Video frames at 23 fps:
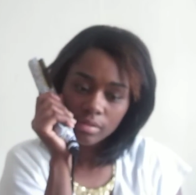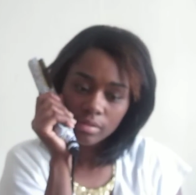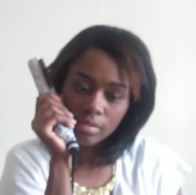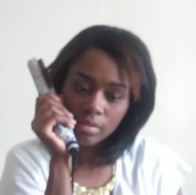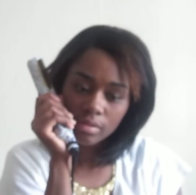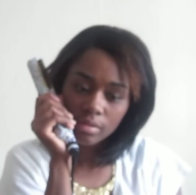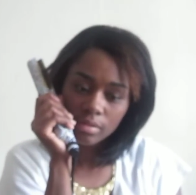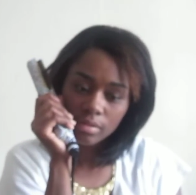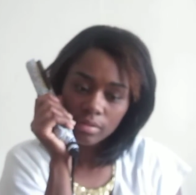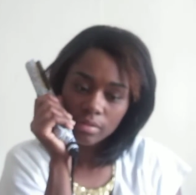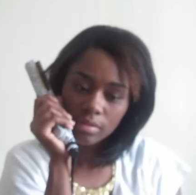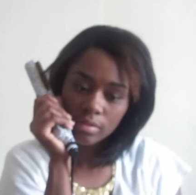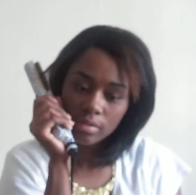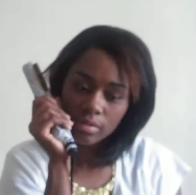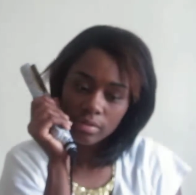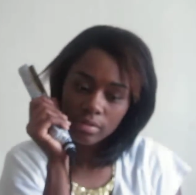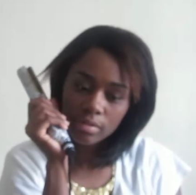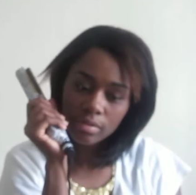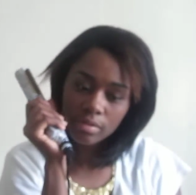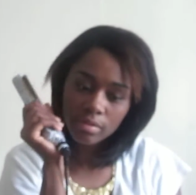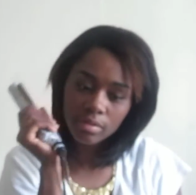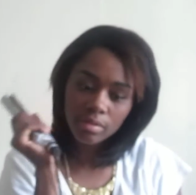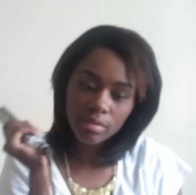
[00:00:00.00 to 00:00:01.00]

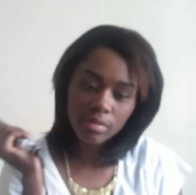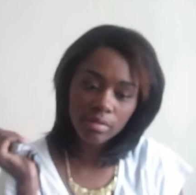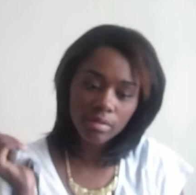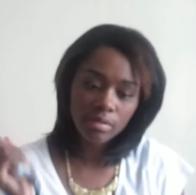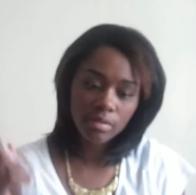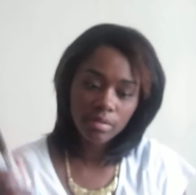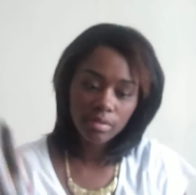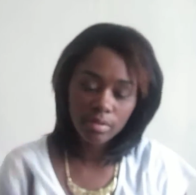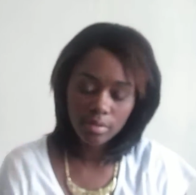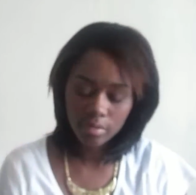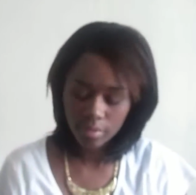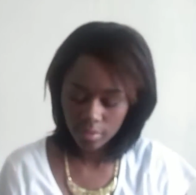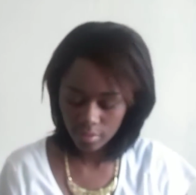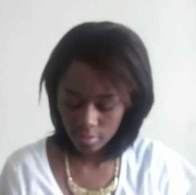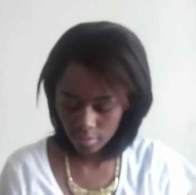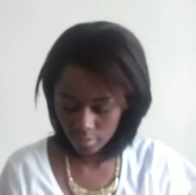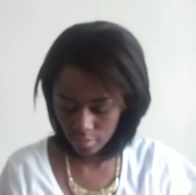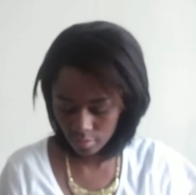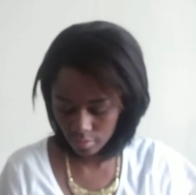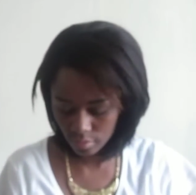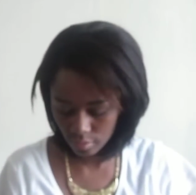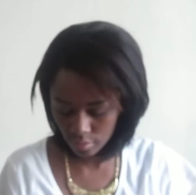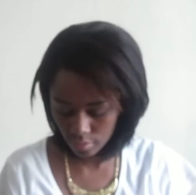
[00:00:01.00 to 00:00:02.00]

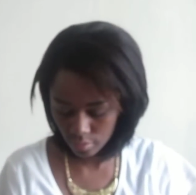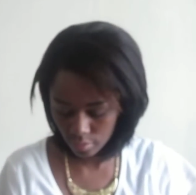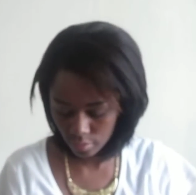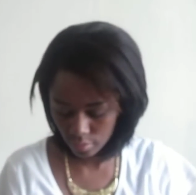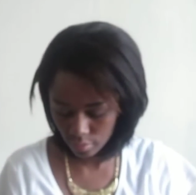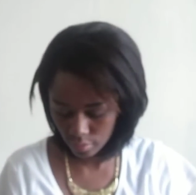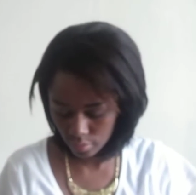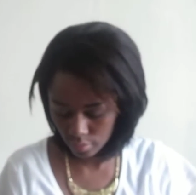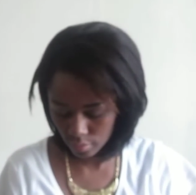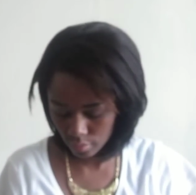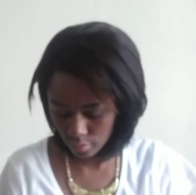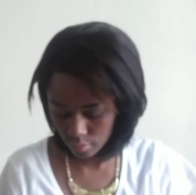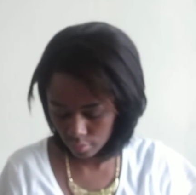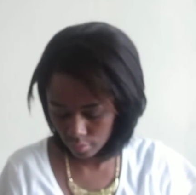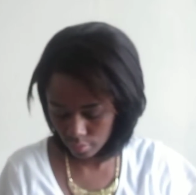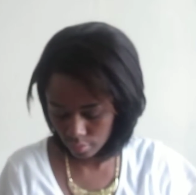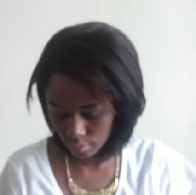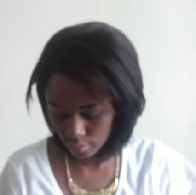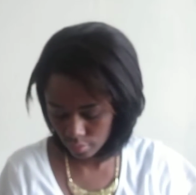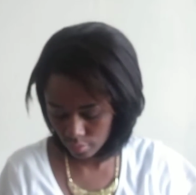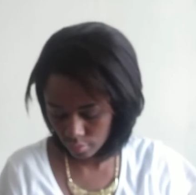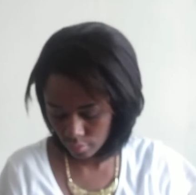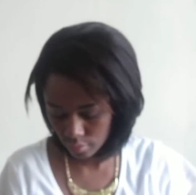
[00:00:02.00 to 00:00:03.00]

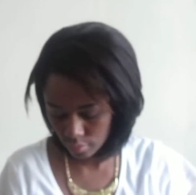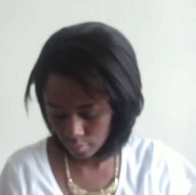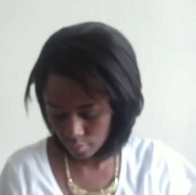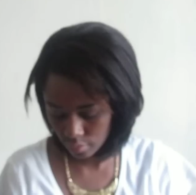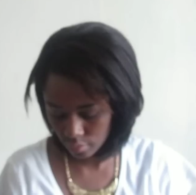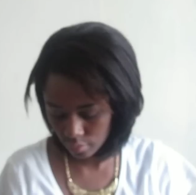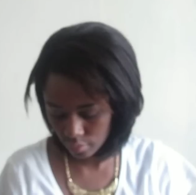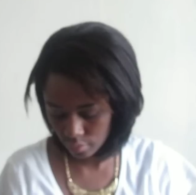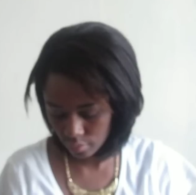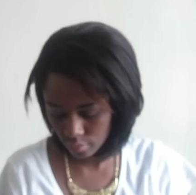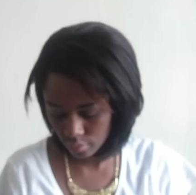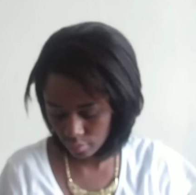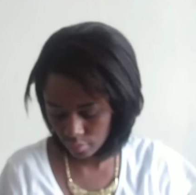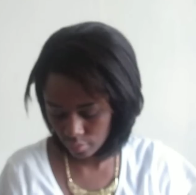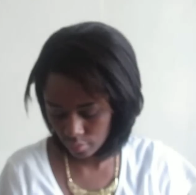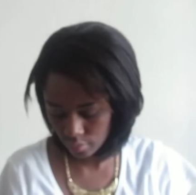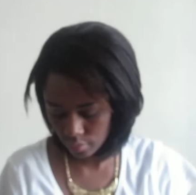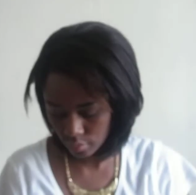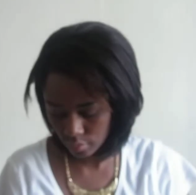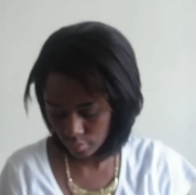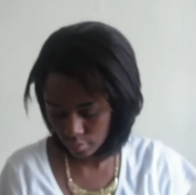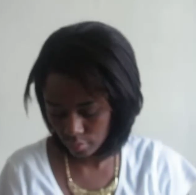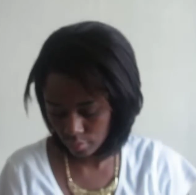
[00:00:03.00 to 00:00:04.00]

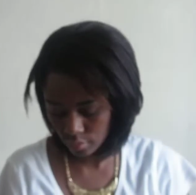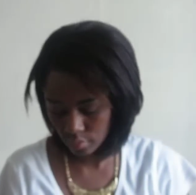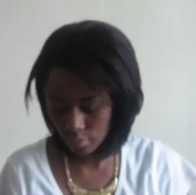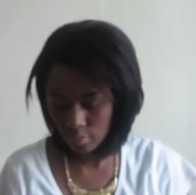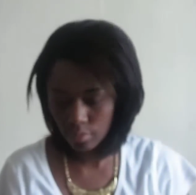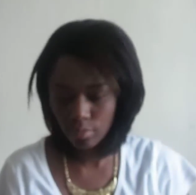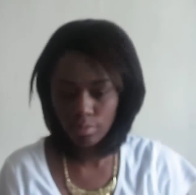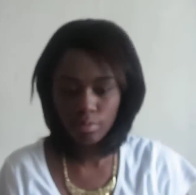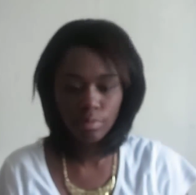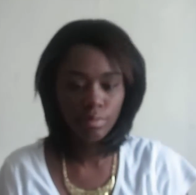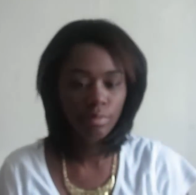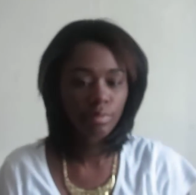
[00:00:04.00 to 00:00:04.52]
No one is speaking in this clip.